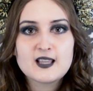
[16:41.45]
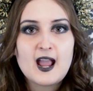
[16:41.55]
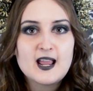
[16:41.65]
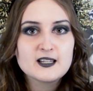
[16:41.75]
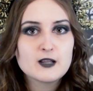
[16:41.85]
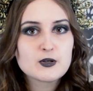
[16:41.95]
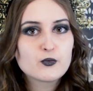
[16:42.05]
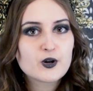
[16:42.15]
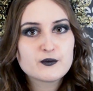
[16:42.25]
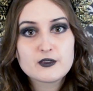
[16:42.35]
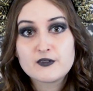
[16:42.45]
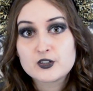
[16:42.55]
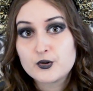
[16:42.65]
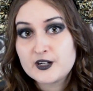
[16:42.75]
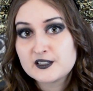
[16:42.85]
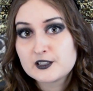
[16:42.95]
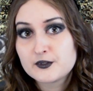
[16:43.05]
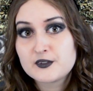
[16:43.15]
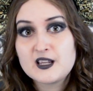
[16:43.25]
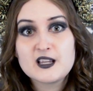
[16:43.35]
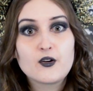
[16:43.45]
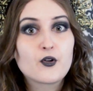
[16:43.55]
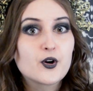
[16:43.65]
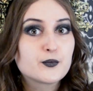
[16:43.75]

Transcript: and can be worn with Victorian clothing or